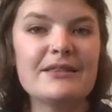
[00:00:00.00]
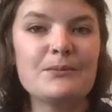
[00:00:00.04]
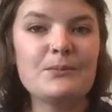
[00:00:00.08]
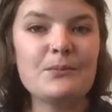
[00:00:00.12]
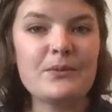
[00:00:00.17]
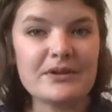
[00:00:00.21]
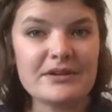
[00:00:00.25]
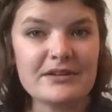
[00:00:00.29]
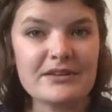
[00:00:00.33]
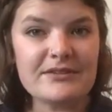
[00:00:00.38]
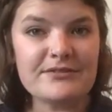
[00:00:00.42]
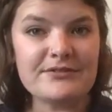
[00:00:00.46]

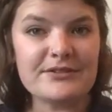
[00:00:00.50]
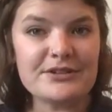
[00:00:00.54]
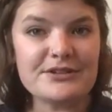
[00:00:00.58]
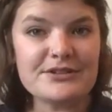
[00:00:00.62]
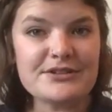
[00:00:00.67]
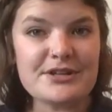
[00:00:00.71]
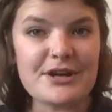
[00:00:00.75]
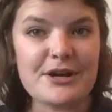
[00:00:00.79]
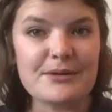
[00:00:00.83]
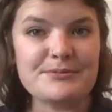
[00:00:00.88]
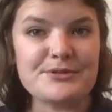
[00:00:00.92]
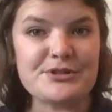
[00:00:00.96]
One of the
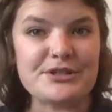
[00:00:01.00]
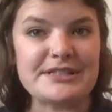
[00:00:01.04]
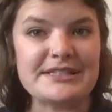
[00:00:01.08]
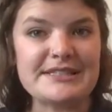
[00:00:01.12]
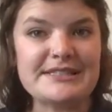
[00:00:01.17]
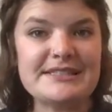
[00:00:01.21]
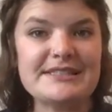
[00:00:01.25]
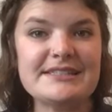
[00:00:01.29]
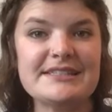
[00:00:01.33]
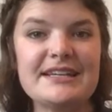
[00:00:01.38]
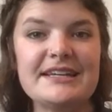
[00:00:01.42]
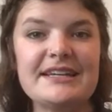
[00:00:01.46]
first
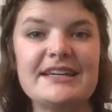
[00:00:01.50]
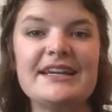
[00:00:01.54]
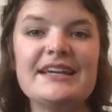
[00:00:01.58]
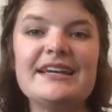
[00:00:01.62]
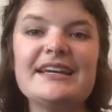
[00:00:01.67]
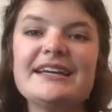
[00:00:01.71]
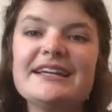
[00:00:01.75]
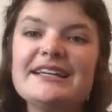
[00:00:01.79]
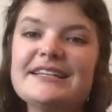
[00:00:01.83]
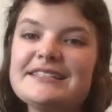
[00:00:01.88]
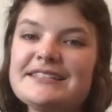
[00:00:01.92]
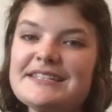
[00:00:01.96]
options
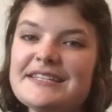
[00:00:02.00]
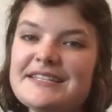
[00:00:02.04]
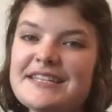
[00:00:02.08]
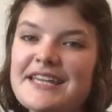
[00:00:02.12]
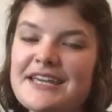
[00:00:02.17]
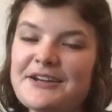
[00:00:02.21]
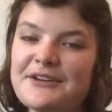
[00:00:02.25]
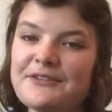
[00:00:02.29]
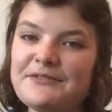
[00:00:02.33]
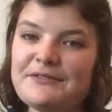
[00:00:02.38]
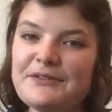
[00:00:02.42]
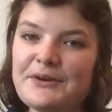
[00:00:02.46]
is to
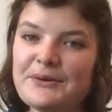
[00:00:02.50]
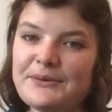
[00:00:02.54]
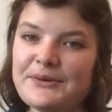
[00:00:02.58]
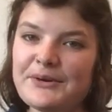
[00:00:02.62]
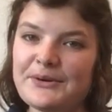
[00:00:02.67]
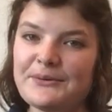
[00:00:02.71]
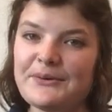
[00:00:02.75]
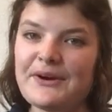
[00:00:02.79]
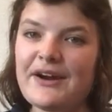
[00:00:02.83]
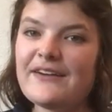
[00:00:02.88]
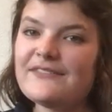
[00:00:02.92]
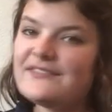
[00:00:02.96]
take a
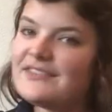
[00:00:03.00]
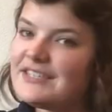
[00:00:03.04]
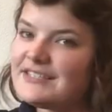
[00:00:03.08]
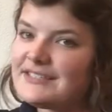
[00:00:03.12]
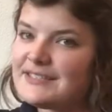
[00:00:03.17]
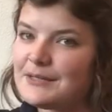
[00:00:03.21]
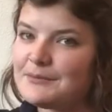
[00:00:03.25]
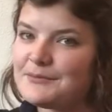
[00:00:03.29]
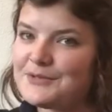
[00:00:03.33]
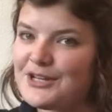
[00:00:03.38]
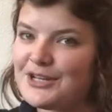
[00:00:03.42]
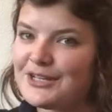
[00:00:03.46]
photo of the
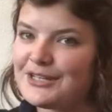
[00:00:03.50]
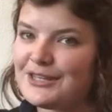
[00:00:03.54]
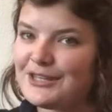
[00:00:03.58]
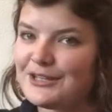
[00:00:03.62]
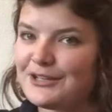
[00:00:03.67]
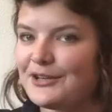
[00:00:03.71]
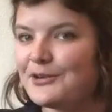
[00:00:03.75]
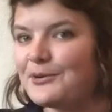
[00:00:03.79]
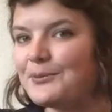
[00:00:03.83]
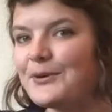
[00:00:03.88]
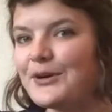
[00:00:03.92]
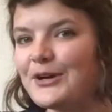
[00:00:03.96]
subject that
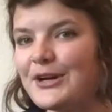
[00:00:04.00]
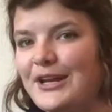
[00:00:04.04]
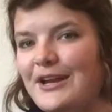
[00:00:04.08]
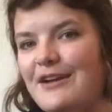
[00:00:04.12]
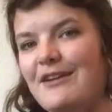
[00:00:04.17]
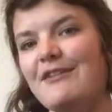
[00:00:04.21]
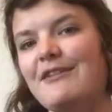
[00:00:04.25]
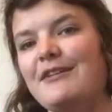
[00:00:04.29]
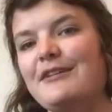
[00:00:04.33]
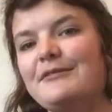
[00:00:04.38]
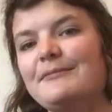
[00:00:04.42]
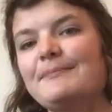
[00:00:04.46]
you're
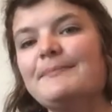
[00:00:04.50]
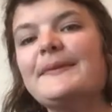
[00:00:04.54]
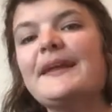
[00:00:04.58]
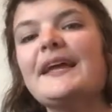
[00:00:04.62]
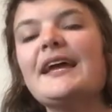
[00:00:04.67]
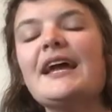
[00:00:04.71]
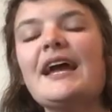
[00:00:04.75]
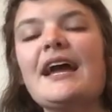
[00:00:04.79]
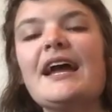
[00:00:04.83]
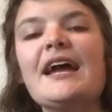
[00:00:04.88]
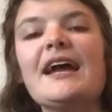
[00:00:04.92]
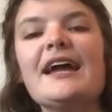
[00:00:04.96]
working on.
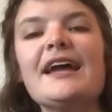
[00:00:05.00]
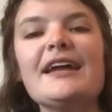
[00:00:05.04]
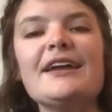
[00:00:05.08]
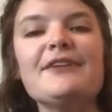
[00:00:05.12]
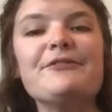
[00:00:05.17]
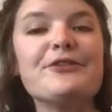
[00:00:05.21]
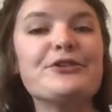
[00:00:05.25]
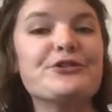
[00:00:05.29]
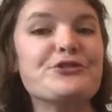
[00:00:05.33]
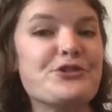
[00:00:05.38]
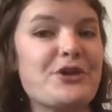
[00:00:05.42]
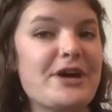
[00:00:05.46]
If
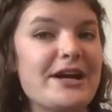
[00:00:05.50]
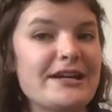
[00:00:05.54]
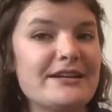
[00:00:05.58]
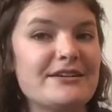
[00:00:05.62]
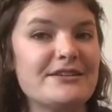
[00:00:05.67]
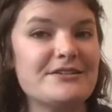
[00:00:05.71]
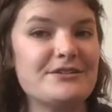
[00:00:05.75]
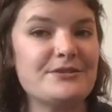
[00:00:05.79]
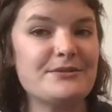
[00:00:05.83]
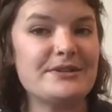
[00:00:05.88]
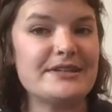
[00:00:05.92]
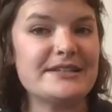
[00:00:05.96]
you're trying to
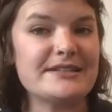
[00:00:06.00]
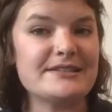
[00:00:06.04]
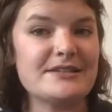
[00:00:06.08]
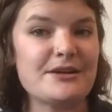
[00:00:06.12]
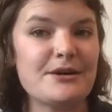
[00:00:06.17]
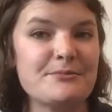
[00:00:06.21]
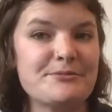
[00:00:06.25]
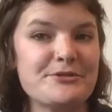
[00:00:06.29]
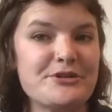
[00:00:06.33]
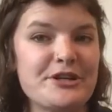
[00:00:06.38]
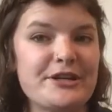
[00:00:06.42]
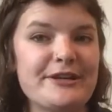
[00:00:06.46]
do this
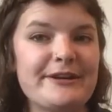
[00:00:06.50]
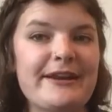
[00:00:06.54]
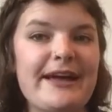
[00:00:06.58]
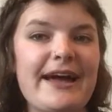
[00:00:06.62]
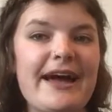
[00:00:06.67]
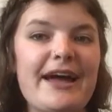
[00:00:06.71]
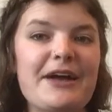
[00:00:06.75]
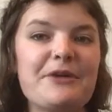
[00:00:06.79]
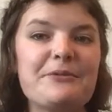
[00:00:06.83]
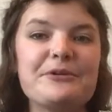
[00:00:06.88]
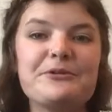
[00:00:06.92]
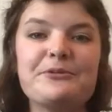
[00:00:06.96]
option,
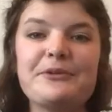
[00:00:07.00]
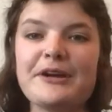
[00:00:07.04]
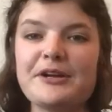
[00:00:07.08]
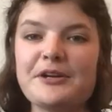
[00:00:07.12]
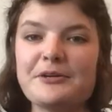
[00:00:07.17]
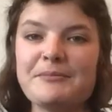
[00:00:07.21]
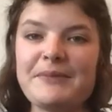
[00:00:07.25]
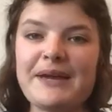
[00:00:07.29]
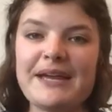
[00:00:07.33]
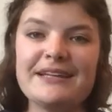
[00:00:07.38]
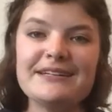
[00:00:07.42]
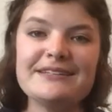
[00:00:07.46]
I would
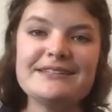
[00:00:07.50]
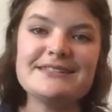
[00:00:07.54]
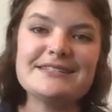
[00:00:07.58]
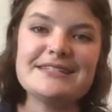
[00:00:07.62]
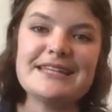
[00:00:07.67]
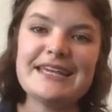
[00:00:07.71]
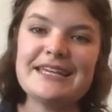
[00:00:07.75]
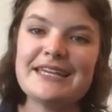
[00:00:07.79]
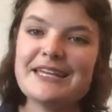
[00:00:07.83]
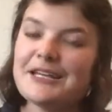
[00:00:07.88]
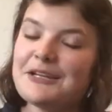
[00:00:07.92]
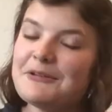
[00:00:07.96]
recommend
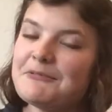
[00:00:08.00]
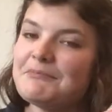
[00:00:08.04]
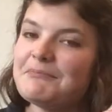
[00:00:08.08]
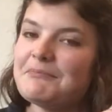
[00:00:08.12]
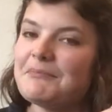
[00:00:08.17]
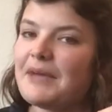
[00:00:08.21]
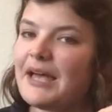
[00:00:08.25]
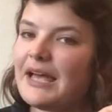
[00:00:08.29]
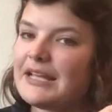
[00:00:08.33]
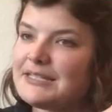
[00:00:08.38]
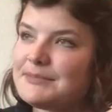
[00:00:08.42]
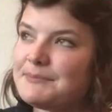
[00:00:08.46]
taking
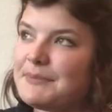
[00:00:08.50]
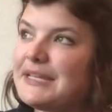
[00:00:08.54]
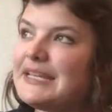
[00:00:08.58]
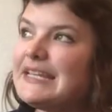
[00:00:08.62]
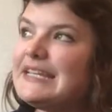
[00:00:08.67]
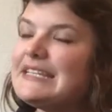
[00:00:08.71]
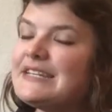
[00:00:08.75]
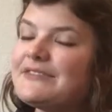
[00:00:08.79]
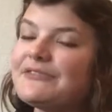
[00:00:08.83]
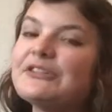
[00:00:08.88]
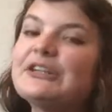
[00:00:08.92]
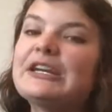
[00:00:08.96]
as many
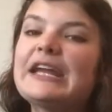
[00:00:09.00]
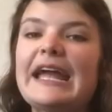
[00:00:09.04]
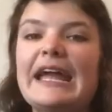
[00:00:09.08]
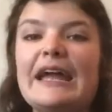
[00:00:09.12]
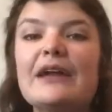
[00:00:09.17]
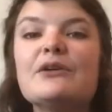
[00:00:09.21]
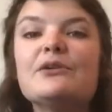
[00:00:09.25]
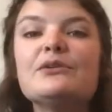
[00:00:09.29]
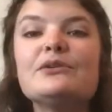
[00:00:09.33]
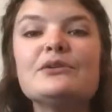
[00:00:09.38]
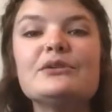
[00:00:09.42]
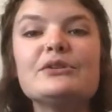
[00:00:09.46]
different
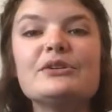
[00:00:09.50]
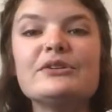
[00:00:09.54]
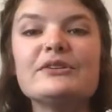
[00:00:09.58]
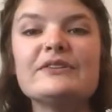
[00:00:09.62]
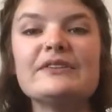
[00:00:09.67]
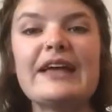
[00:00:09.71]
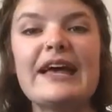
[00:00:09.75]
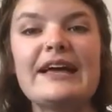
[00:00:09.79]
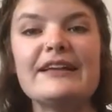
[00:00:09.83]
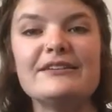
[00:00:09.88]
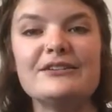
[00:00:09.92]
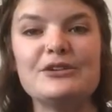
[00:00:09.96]
angles
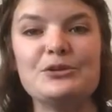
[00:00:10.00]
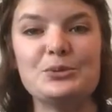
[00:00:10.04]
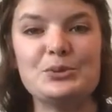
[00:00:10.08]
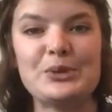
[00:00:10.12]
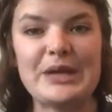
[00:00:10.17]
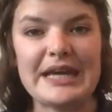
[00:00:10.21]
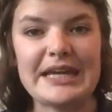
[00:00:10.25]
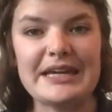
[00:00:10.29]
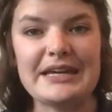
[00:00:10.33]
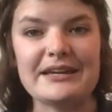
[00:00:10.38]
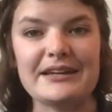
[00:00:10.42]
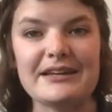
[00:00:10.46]
as you
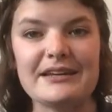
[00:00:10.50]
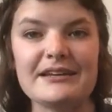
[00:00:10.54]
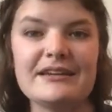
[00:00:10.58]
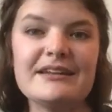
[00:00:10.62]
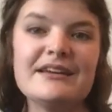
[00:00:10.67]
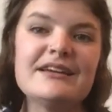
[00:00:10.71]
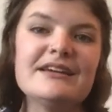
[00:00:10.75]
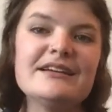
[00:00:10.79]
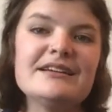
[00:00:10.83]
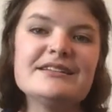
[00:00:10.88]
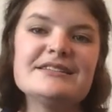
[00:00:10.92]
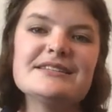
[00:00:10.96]
can
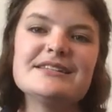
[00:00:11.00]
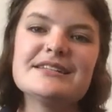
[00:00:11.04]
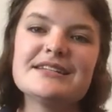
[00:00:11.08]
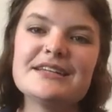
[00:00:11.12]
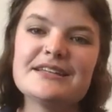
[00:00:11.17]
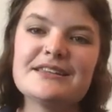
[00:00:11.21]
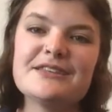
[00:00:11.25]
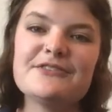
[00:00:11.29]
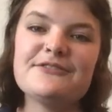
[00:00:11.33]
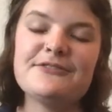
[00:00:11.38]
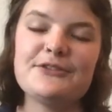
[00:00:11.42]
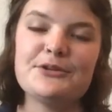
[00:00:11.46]
to
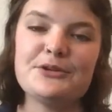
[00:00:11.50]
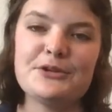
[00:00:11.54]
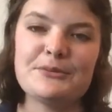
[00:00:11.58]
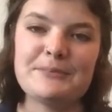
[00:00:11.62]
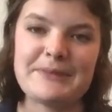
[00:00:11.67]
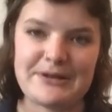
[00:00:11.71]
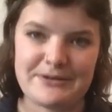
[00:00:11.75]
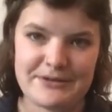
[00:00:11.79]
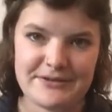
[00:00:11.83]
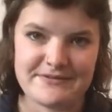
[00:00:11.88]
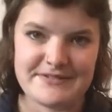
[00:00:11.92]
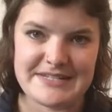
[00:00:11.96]
get the full
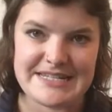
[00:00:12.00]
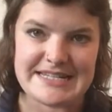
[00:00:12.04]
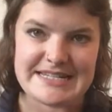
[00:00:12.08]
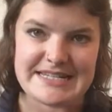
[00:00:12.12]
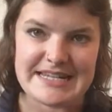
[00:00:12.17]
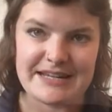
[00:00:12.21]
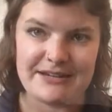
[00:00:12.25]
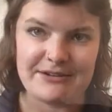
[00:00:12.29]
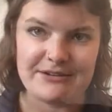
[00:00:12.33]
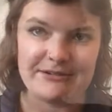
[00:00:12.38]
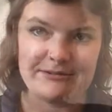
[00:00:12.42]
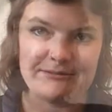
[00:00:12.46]
amount of
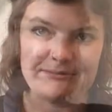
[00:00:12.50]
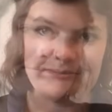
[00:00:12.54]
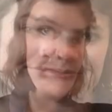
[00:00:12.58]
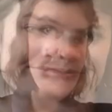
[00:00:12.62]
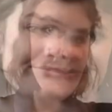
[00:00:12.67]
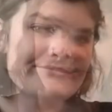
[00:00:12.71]
detail.